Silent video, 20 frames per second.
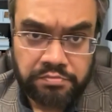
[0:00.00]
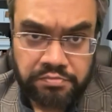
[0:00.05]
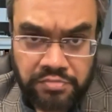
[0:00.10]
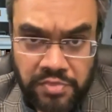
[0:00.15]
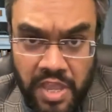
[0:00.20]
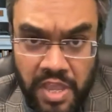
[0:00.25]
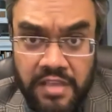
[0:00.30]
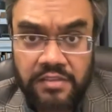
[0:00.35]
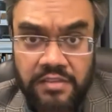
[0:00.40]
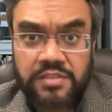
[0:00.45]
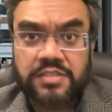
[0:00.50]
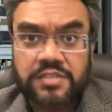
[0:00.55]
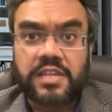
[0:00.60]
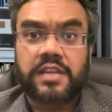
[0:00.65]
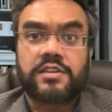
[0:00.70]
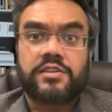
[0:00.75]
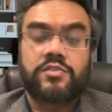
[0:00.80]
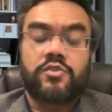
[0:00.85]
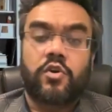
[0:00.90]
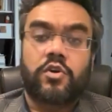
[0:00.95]
things
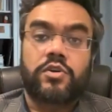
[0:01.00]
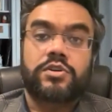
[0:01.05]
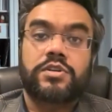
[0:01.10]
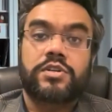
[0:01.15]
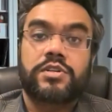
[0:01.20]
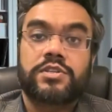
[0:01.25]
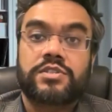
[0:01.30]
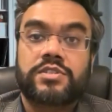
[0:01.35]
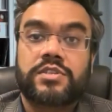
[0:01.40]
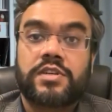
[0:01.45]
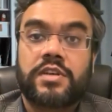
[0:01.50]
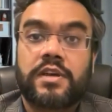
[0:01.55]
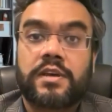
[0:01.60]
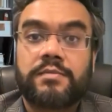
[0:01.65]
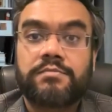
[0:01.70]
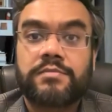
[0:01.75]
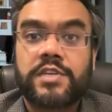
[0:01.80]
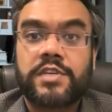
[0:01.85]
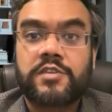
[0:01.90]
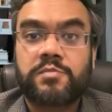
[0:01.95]
that doctors,
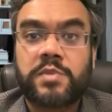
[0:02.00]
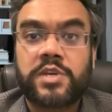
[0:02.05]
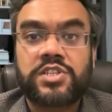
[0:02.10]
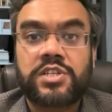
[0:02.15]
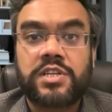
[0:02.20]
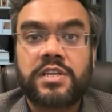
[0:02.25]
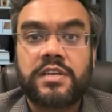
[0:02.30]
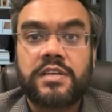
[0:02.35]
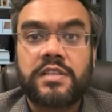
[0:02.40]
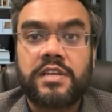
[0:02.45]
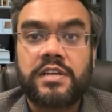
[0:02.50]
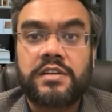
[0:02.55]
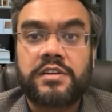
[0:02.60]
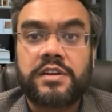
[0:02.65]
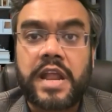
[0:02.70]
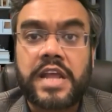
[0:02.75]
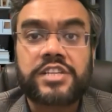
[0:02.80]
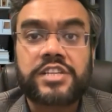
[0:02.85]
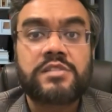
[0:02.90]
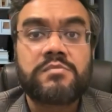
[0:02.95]
especially the
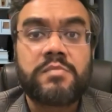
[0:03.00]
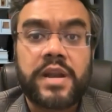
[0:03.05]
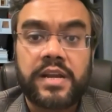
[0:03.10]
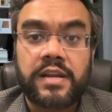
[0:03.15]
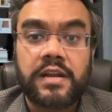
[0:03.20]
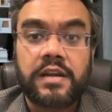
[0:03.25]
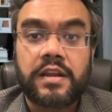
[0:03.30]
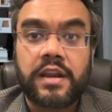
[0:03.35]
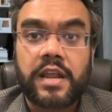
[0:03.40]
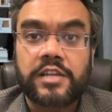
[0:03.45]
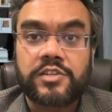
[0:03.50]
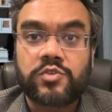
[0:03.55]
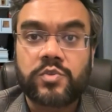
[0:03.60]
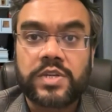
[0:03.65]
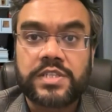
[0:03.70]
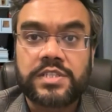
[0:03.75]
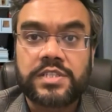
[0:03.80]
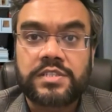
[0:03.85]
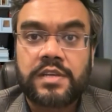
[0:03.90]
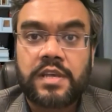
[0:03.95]
international medical
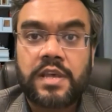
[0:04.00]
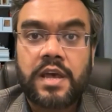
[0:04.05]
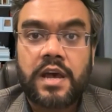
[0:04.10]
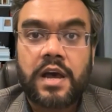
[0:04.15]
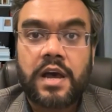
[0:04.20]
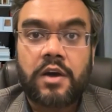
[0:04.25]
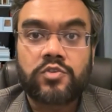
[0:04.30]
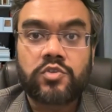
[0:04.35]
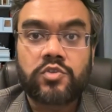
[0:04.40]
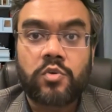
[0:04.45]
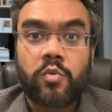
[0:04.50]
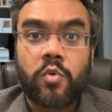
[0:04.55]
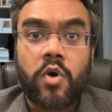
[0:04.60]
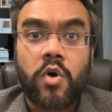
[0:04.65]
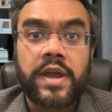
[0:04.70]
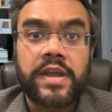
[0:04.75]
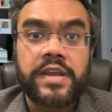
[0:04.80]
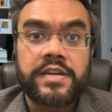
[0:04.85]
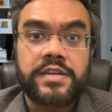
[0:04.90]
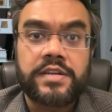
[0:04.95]
graduates, how to
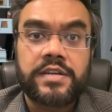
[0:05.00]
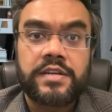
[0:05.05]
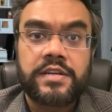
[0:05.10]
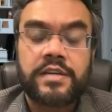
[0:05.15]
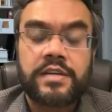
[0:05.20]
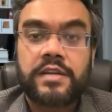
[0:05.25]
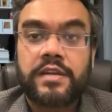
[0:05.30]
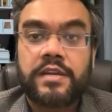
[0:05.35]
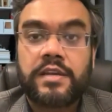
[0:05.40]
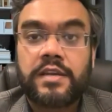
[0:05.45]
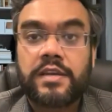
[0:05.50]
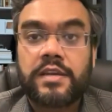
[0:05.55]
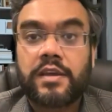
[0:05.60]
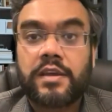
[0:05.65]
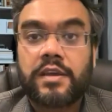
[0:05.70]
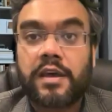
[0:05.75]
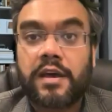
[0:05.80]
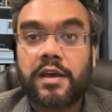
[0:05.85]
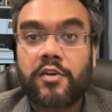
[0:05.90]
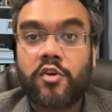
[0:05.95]
avoid
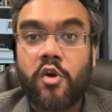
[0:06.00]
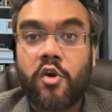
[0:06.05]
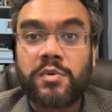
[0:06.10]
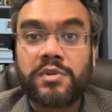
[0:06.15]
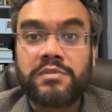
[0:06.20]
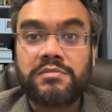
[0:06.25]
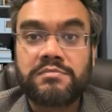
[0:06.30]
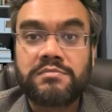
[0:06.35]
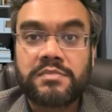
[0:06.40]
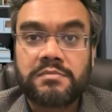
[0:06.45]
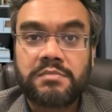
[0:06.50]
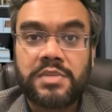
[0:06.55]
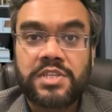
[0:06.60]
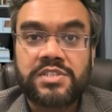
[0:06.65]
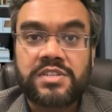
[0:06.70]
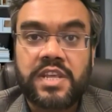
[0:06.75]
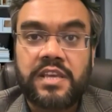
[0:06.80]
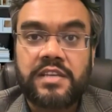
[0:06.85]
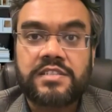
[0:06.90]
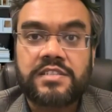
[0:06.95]
common
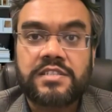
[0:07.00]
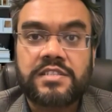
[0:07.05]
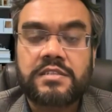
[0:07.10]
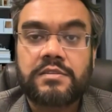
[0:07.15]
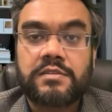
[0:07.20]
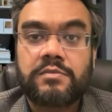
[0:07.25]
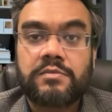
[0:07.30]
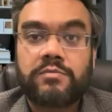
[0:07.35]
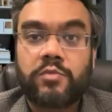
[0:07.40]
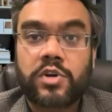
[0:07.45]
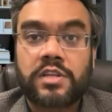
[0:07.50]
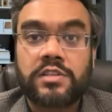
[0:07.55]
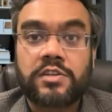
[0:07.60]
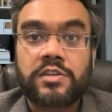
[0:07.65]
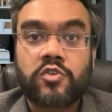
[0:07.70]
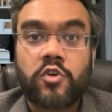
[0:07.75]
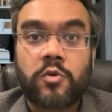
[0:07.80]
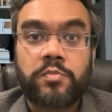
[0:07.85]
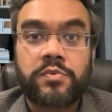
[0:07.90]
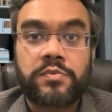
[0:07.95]
mistakes, what are the
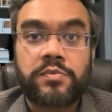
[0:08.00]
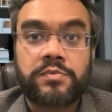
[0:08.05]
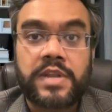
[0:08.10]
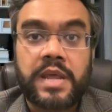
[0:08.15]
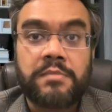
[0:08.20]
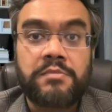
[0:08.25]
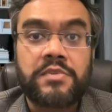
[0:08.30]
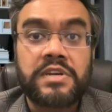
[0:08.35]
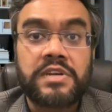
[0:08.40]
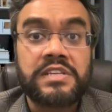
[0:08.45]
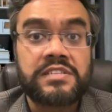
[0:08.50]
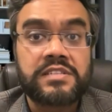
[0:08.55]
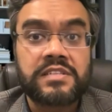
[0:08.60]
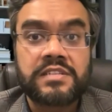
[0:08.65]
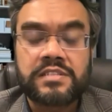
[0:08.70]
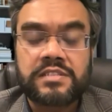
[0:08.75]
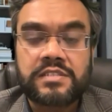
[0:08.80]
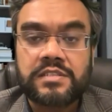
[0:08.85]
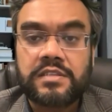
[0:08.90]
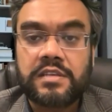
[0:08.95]
top 10
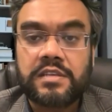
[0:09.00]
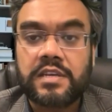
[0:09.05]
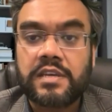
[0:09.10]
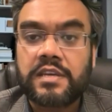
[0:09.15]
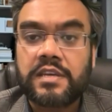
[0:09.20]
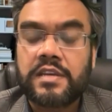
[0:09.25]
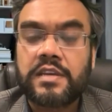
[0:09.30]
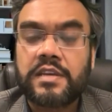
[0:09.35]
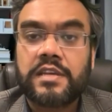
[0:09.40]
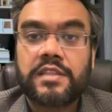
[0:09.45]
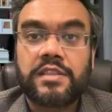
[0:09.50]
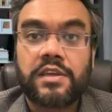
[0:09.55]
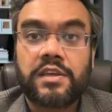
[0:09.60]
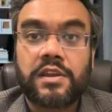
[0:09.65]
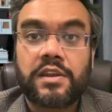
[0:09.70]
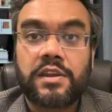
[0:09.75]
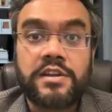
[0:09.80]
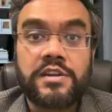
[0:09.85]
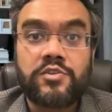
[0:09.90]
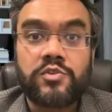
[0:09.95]
reasons they
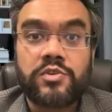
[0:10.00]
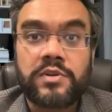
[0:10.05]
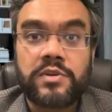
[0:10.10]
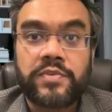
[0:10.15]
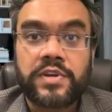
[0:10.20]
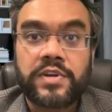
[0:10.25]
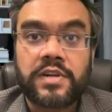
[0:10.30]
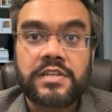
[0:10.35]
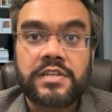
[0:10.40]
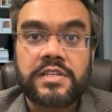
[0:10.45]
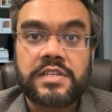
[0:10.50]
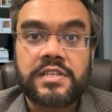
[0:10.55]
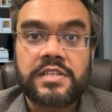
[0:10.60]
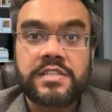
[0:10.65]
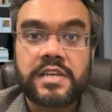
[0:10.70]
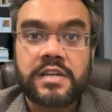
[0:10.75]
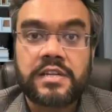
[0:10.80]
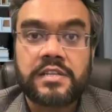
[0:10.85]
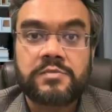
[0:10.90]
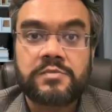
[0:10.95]
run into difficulties,
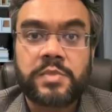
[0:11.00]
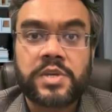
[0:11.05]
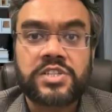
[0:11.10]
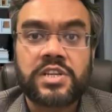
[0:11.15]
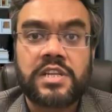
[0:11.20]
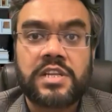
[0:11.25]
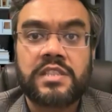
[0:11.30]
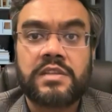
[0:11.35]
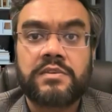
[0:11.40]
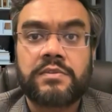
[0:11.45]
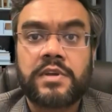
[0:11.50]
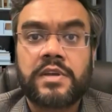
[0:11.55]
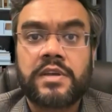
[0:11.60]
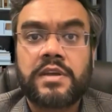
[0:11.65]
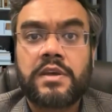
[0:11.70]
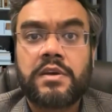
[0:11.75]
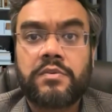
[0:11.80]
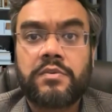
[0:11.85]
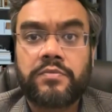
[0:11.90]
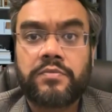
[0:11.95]
and especially in the
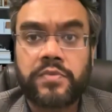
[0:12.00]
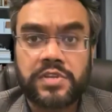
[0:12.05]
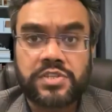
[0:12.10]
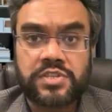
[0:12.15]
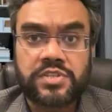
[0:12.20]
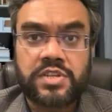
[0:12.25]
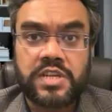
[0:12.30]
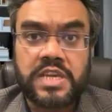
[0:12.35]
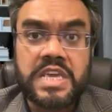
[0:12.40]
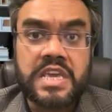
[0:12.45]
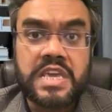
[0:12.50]
first